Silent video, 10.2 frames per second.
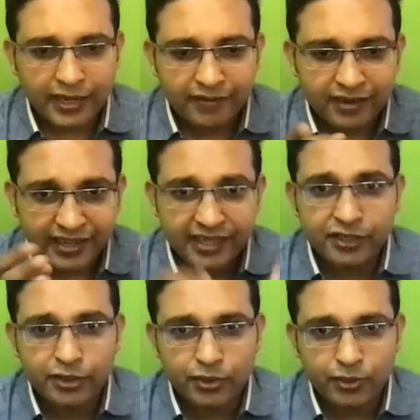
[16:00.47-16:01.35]
I will read
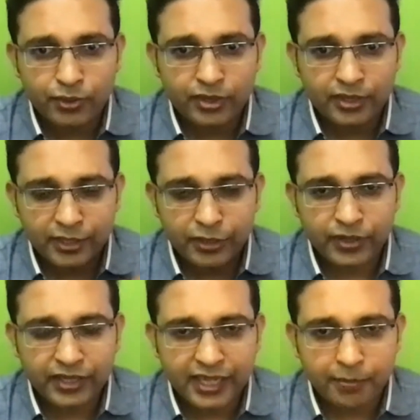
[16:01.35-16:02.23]
stroke
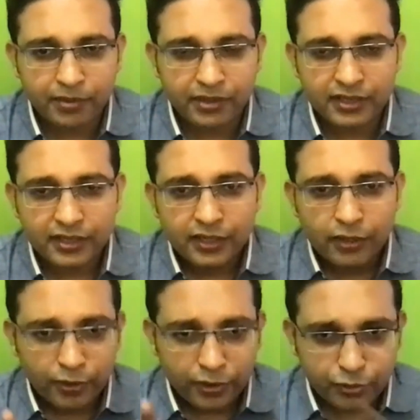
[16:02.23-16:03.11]
during that month
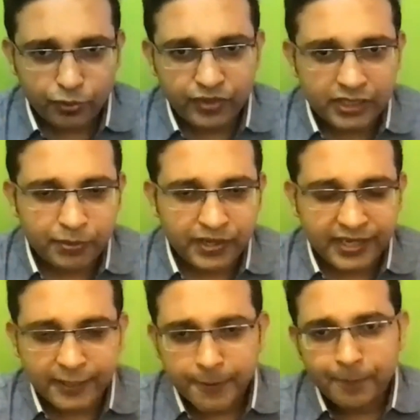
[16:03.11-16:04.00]
or 2 weeks period.